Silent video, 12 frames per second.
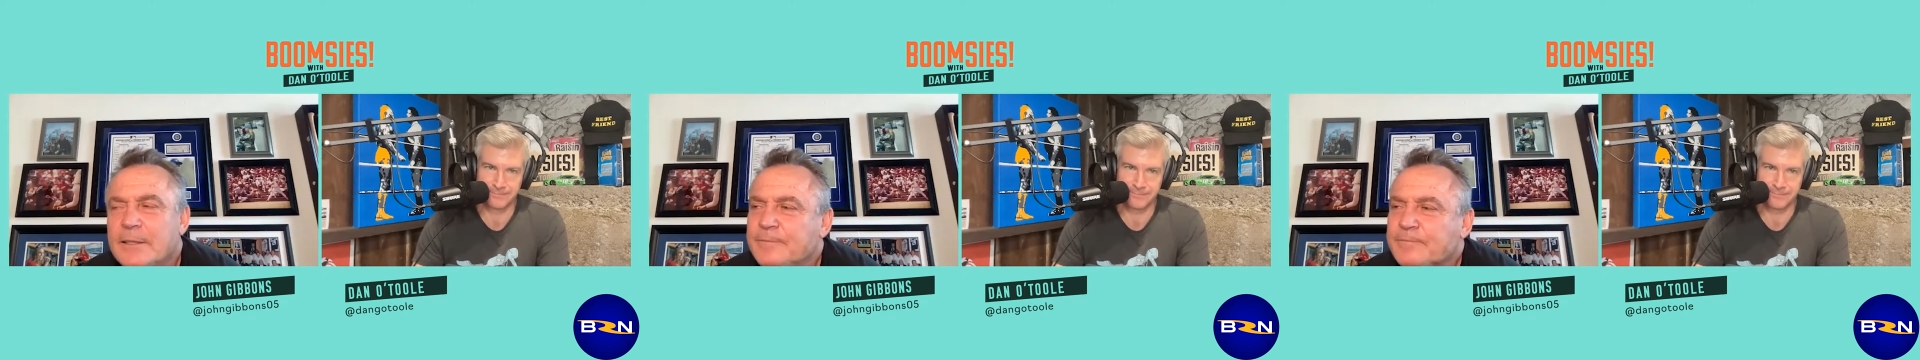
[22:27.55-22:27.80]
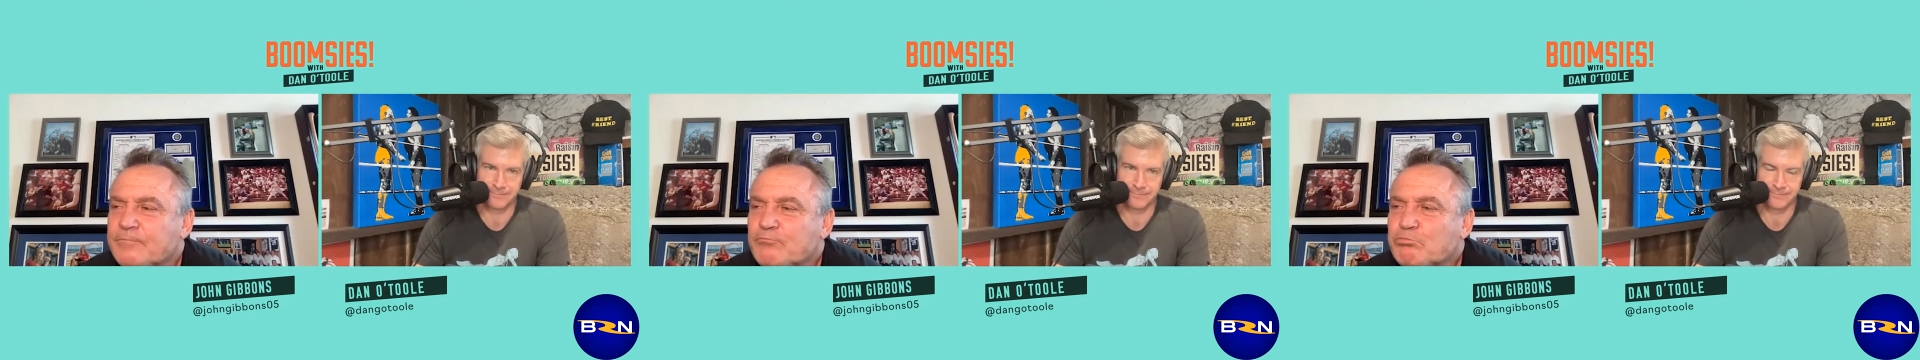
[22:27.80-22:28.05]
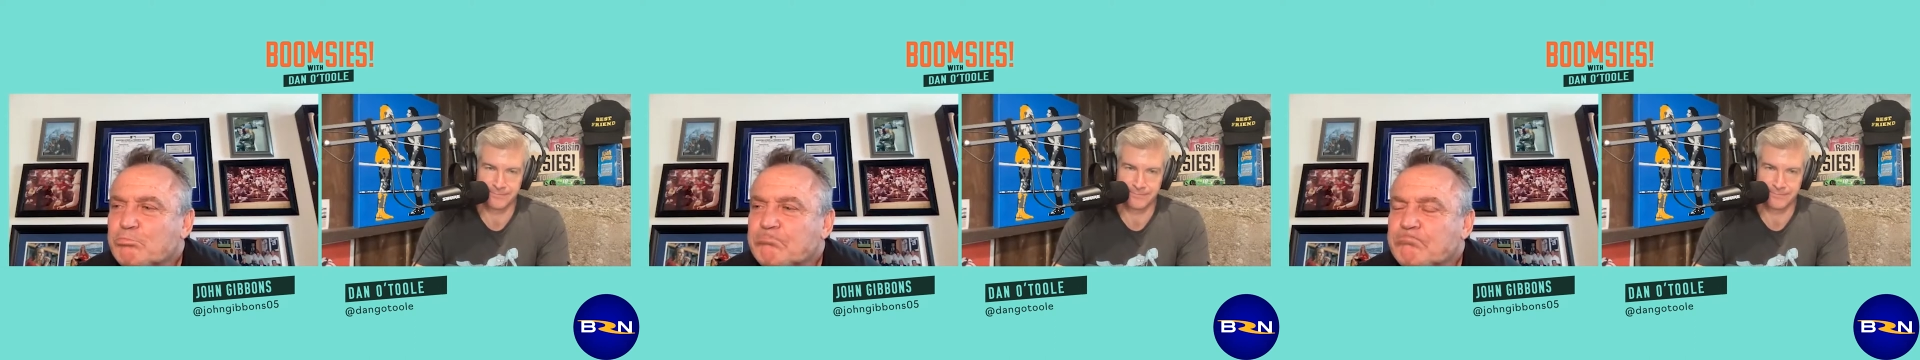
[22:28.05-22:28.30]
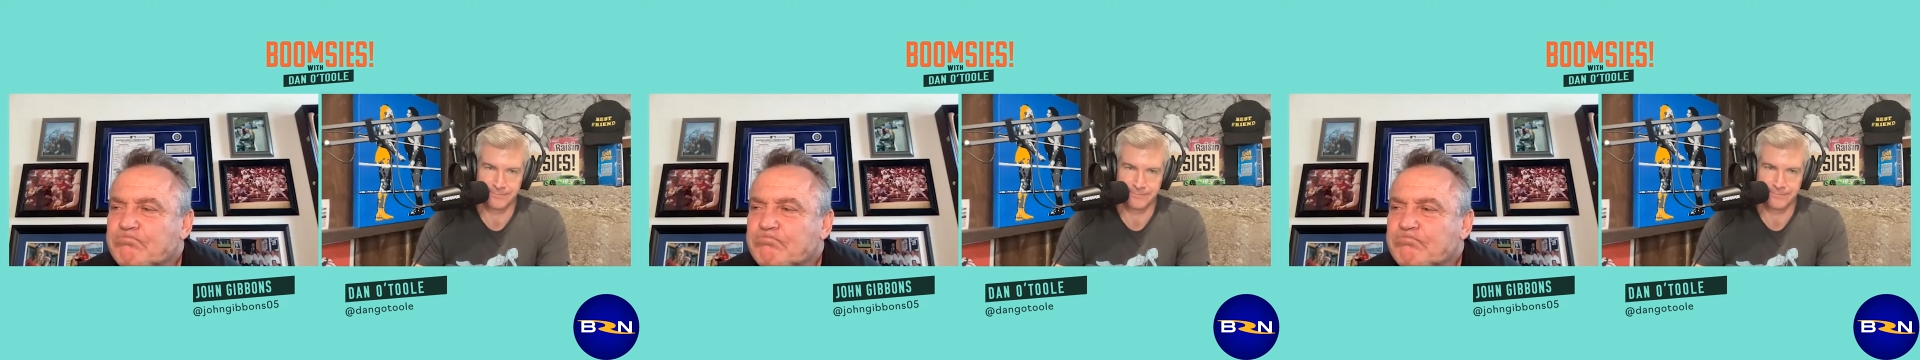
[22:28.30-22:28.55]

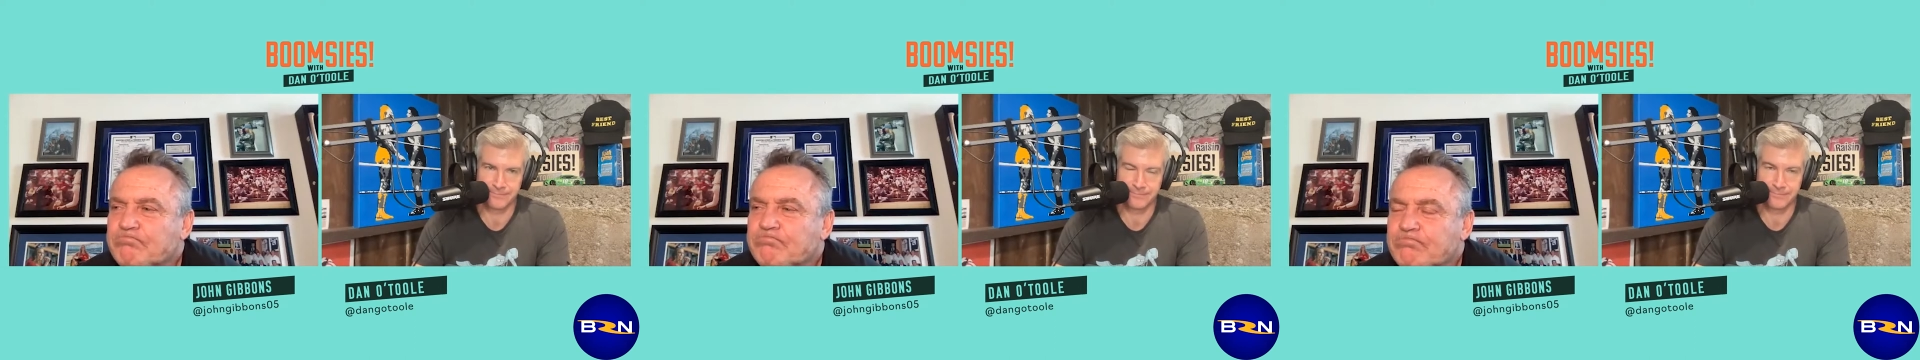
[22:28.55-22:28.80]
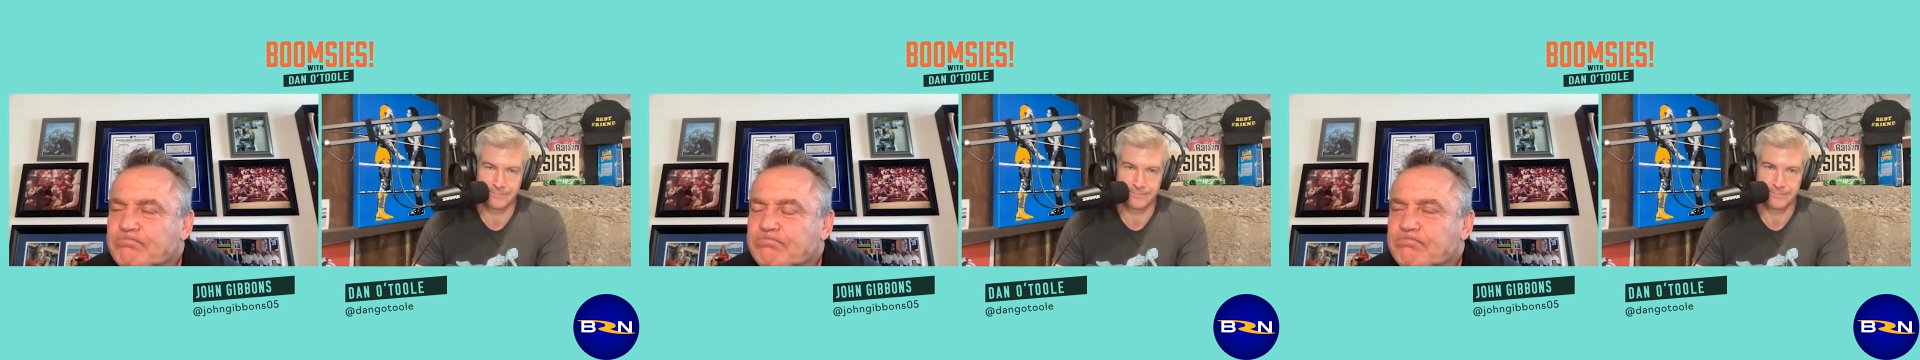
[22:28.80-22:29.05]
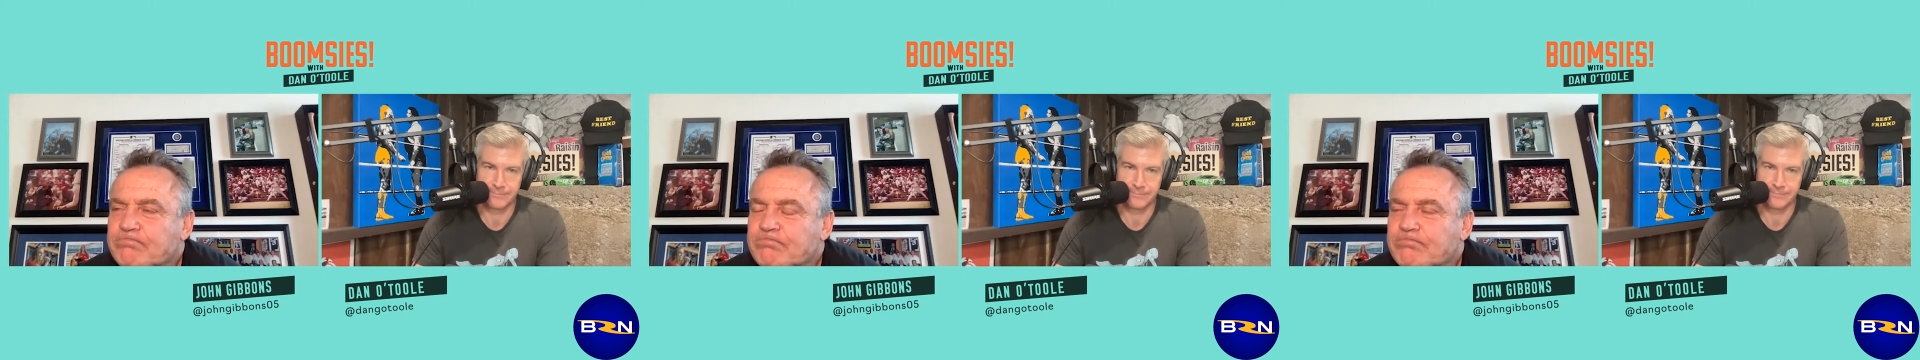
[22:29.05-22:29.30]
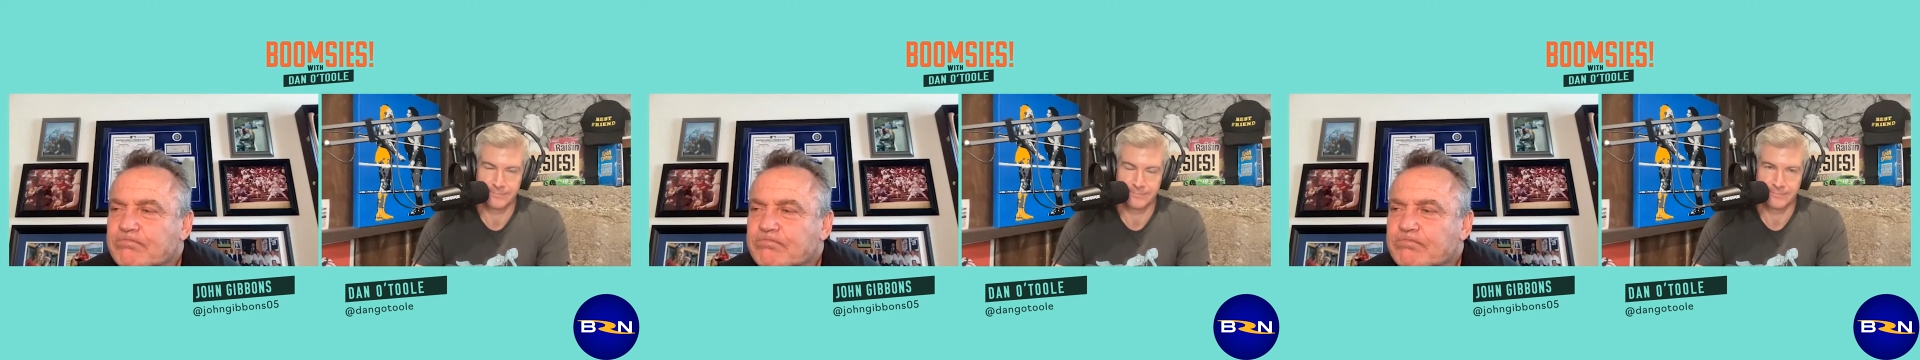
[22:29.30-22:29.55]

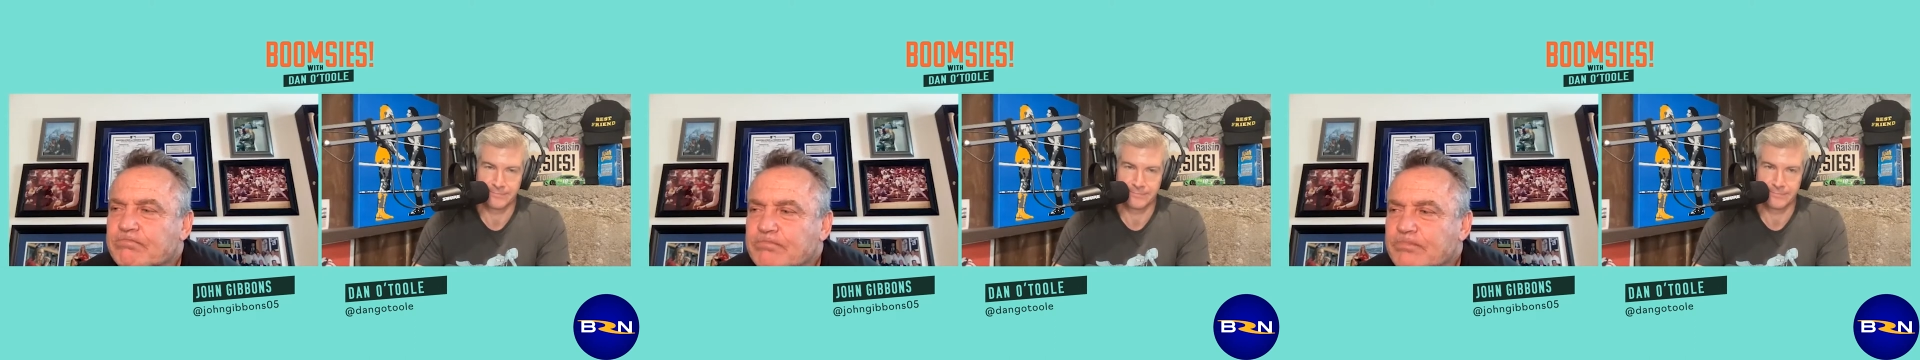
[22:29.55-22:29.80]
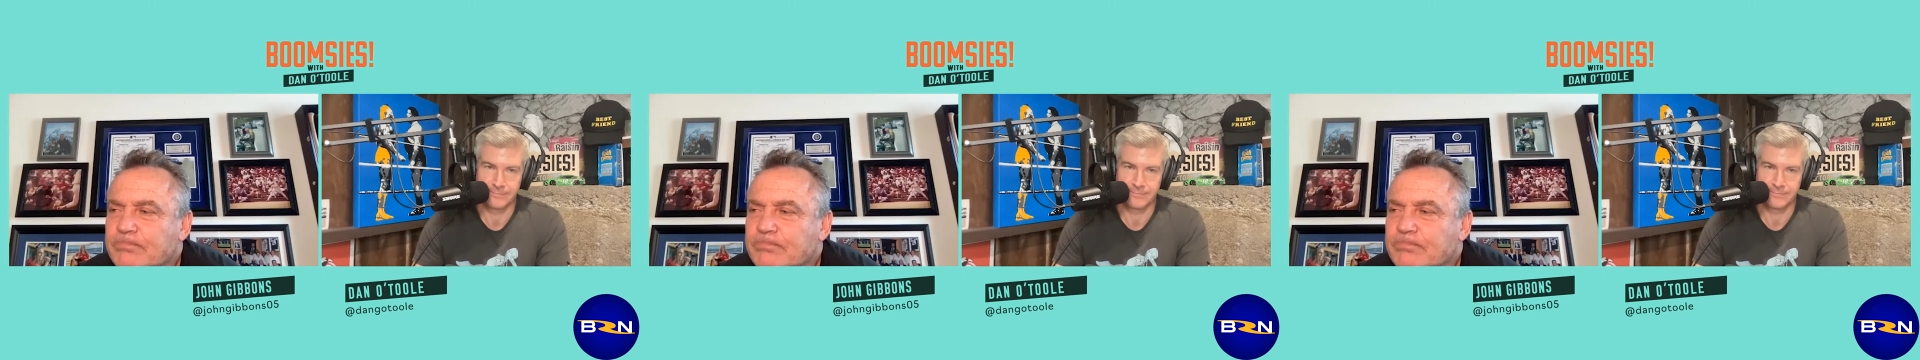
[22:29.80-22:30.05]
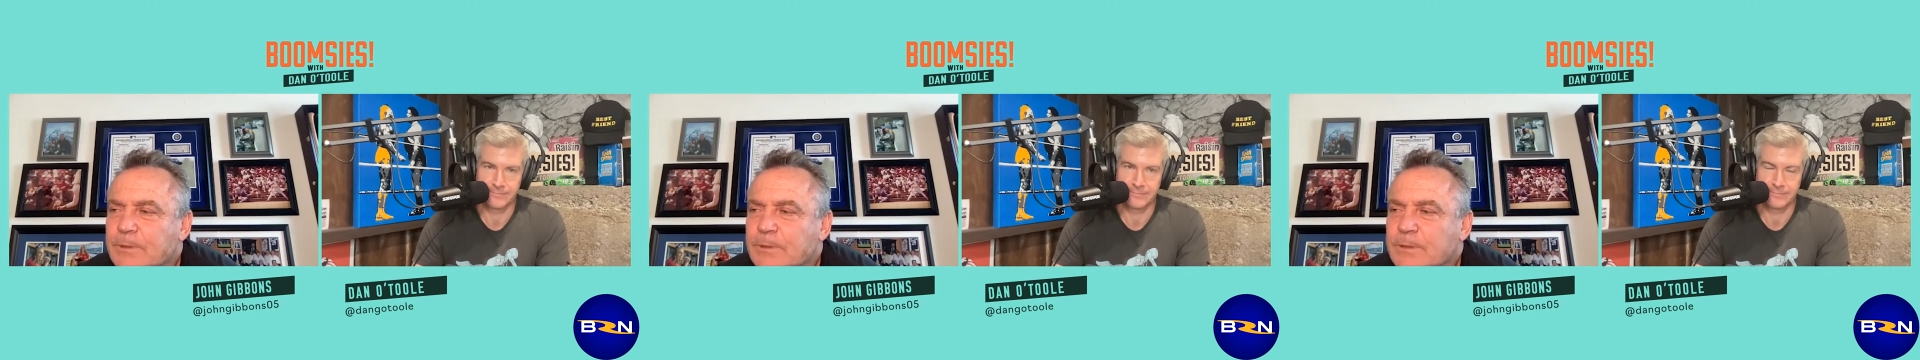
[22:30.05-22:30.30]
Nobody speaks.